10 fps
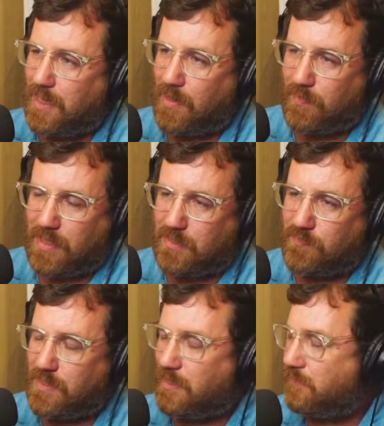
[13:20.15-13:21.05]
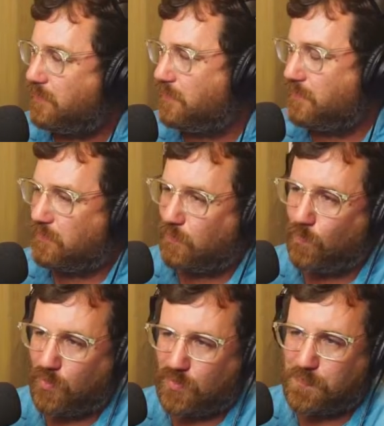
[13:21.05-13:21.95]
how an HVAC
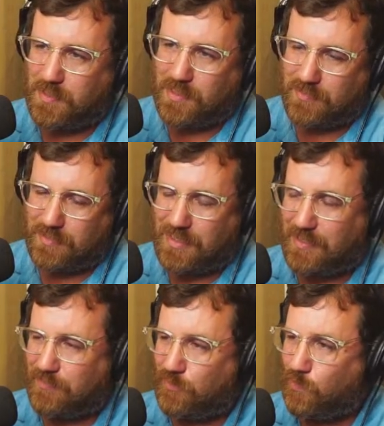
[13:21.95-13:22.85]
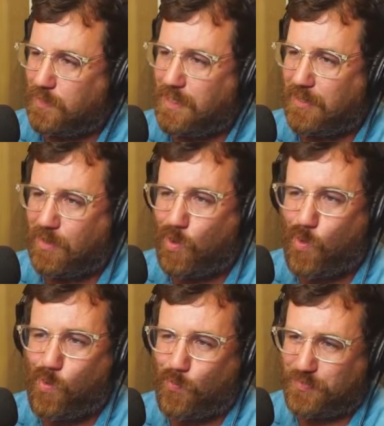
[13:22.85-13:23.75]
system works because it takes into account
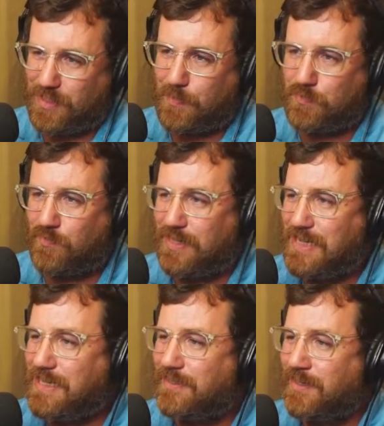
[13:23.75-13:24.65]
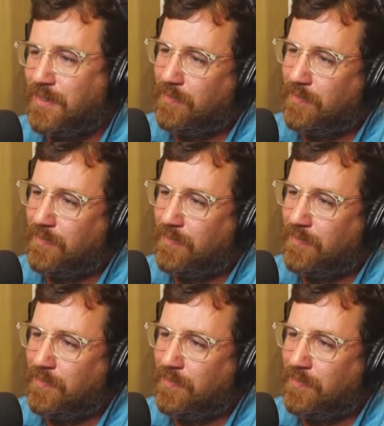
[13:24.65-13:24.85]
all the types of heat